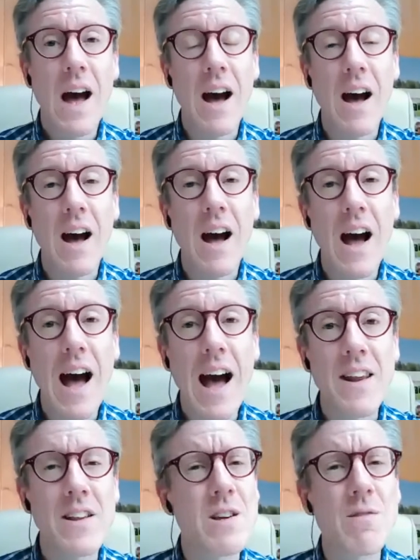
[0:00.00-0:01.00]

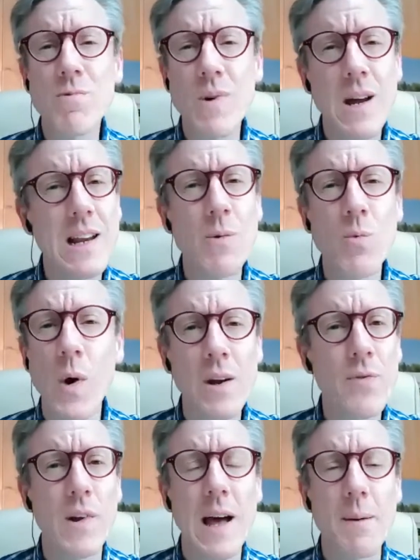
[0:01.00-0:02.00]
And there's a really
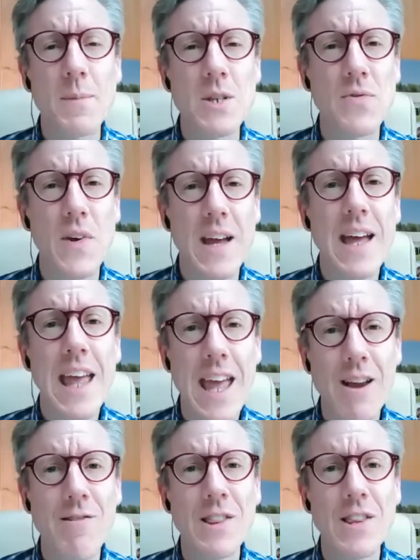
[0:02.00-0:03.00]
wonderful atmosphere
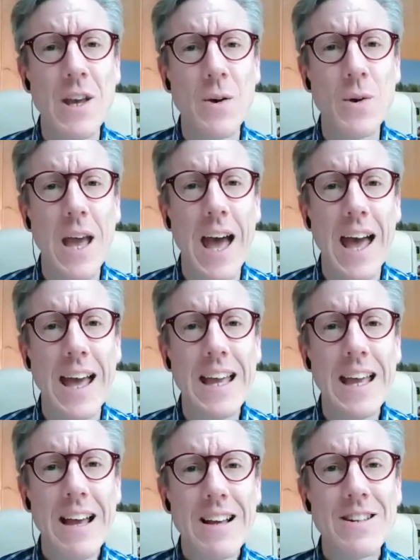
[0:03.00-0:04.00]
here in the
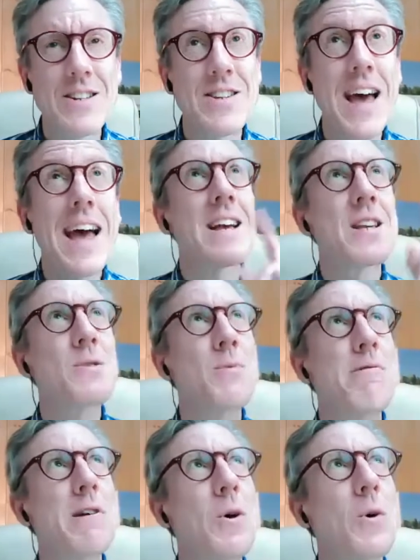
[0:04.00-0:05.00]
UK. Today, as
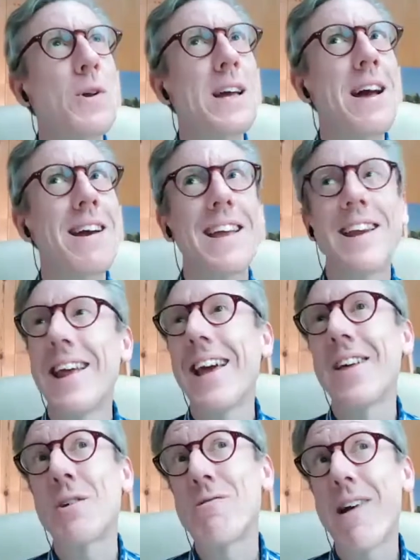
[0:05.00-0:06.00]
we're recording, I can
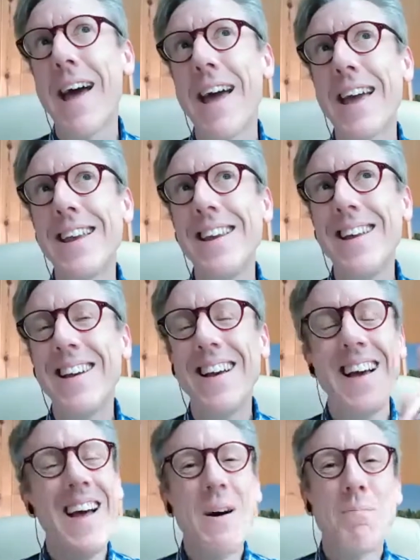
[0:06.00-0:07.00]
hear the rain.
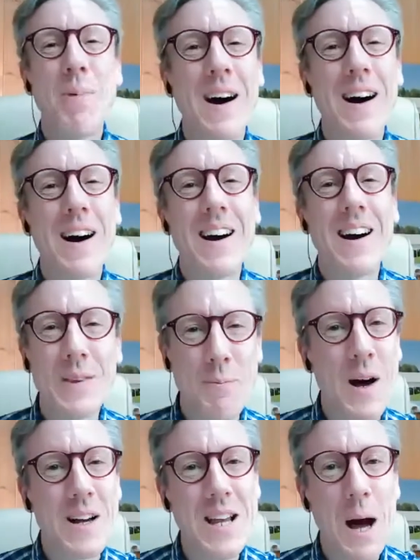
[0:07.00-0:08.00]
But the
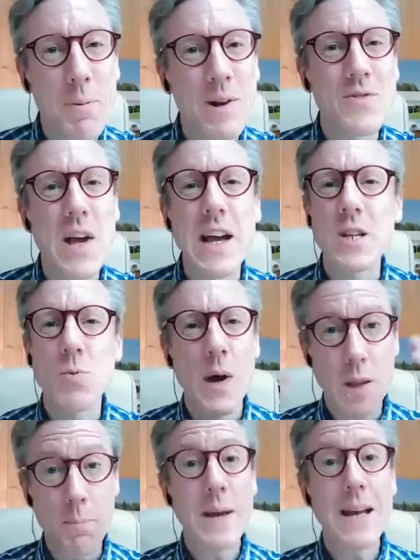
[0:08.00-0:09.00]
past couple of days where
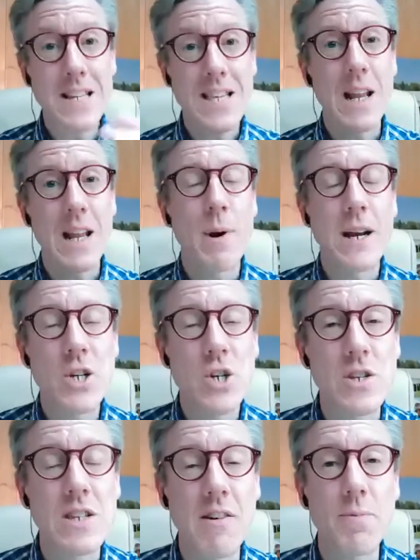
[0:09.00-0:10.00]
the big
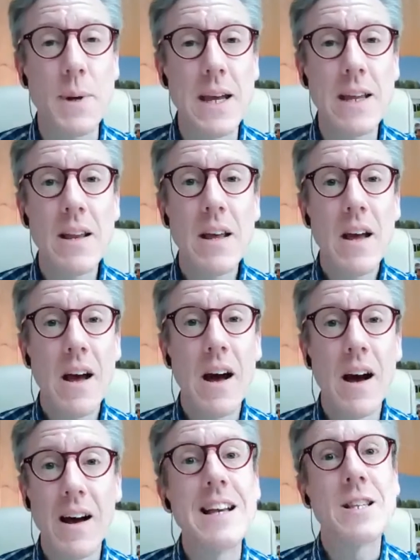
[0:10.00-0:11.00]
celebrations have been,
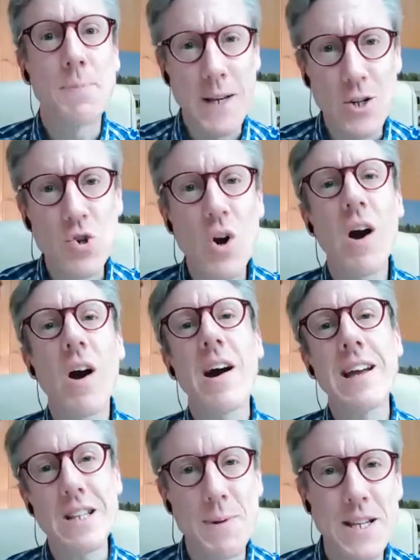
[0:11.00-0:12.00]
it's been
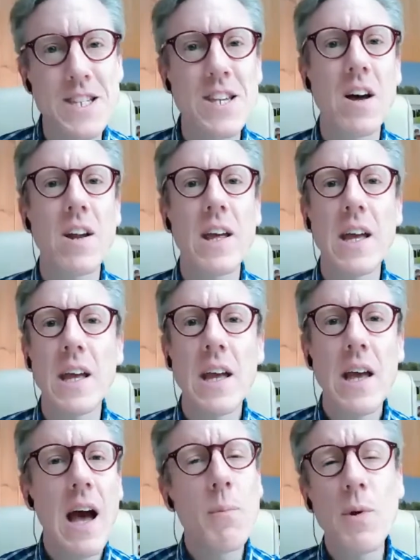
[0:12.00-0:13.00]
dry, it's been
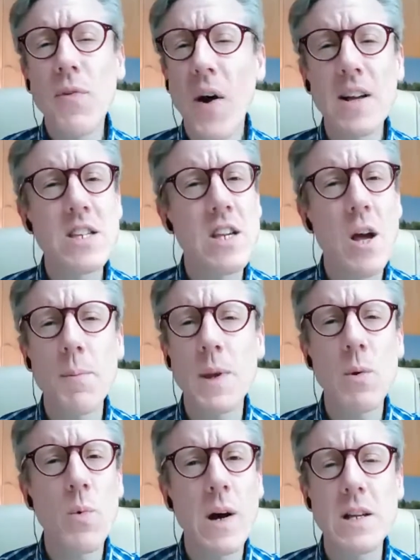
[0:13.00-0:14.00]
sunny. And we've heard so
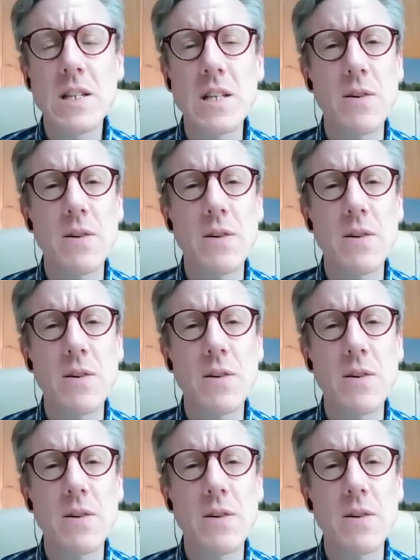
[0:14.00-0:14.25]
many words